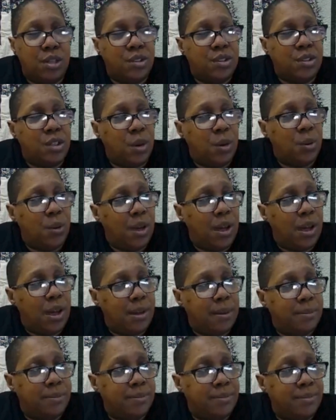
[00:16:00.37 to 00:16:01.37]
So
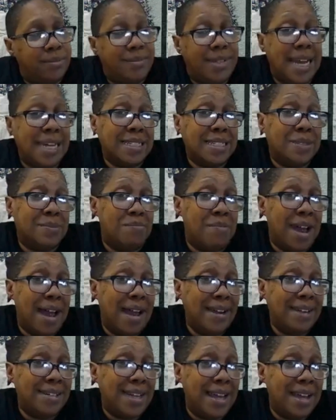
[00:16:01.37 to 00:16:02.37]
that's
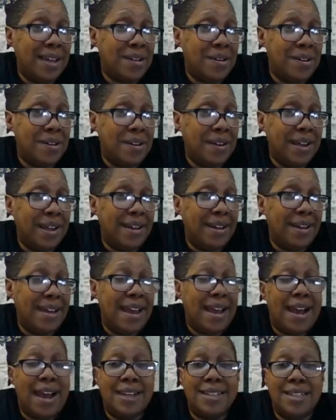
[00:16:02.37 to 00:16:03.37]
my take on it.
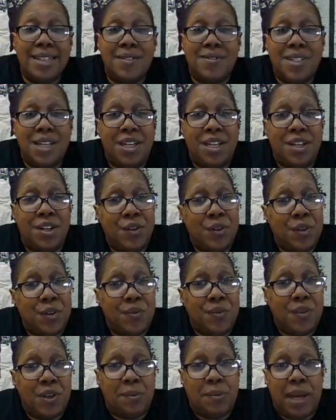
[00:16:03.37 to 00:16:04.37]
I'd love to hear your
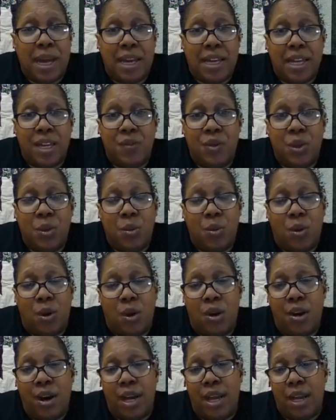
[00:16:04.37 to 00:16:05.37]
feedback if you
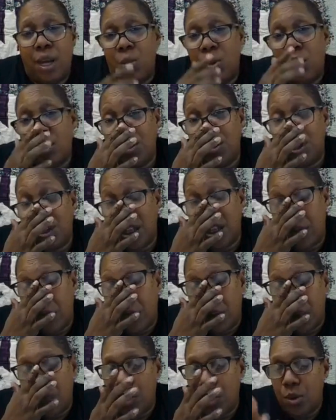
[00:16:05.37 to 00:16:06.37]
are a quilter, if
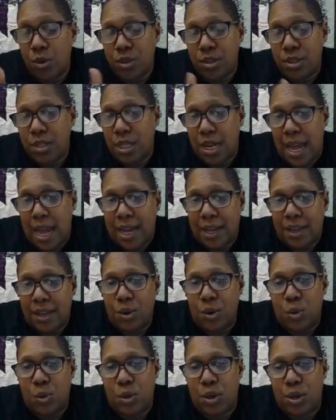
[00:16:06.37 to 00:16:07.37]
you've used an
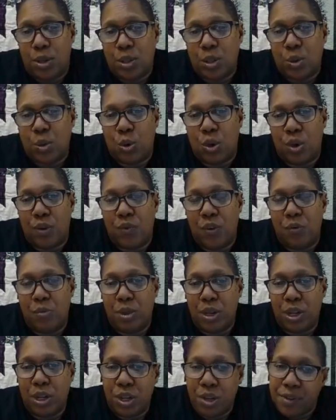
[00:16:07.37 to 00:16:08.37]
AccuQuilt, or if you've
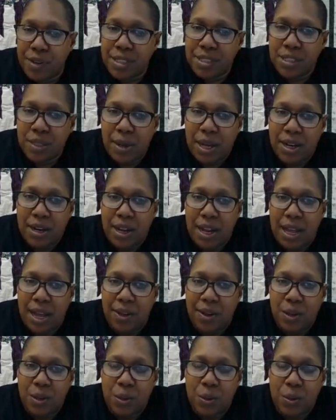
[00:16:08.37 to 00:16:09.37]
been curious about an
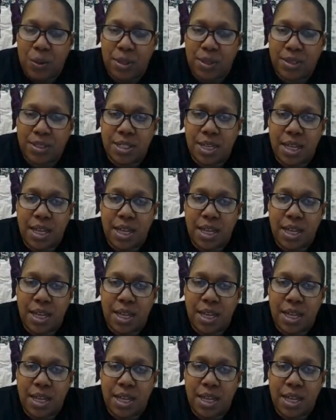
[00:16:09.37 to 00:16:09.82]
AccuQuilt.